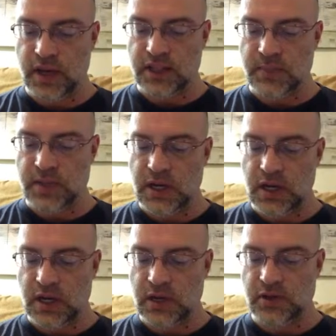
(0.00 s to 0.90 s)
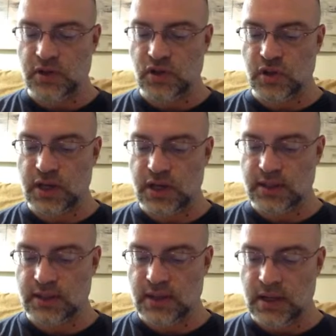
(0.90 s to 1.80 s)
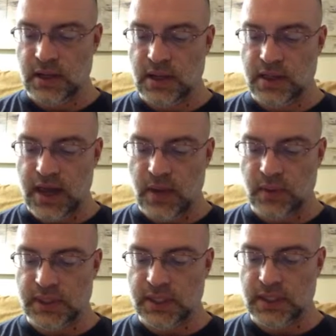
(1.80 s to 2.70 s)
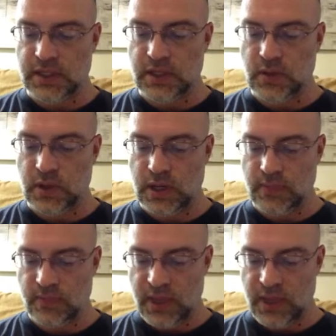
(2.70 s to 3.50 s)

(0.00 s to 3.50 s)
spinning under the trees. That was his undoing.